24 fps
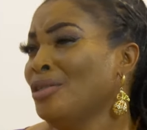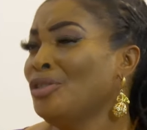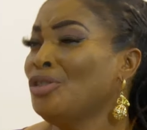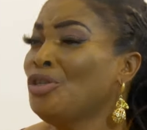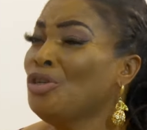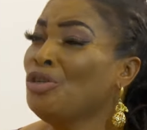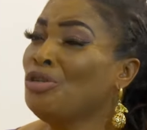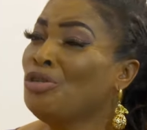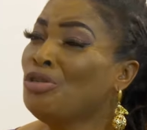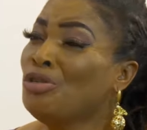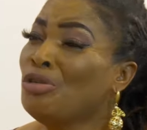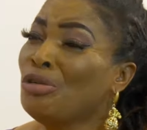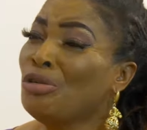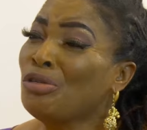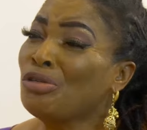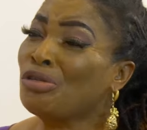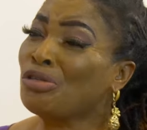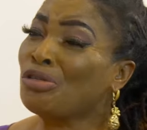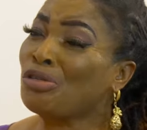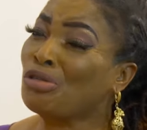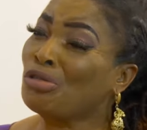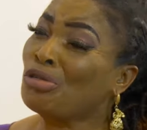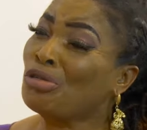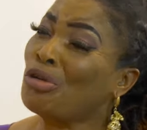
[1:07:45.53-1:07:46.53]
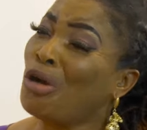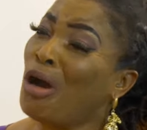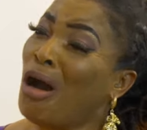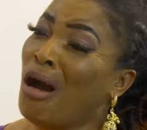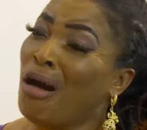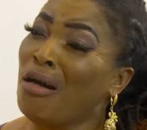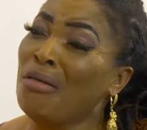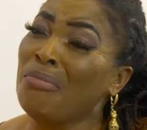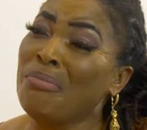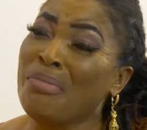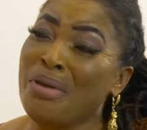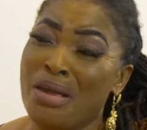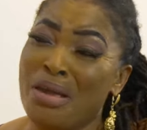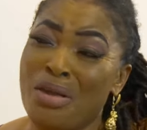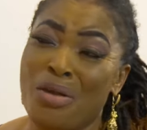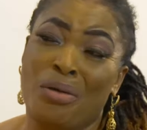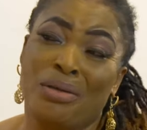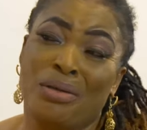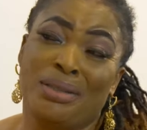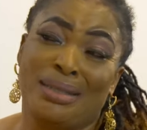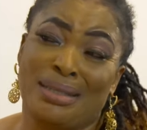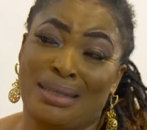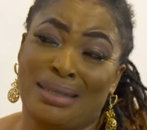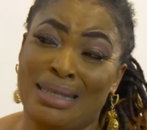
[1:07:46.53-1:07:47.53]
You used to call me
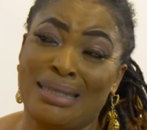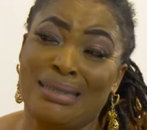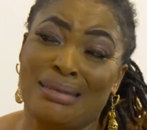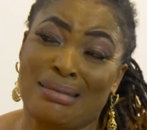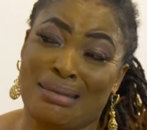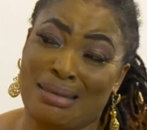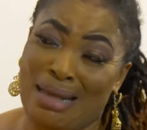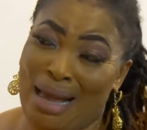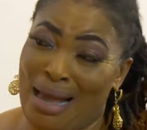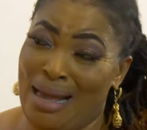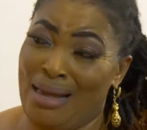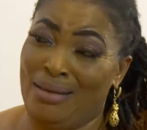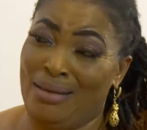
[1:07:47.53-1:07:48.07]
your sister.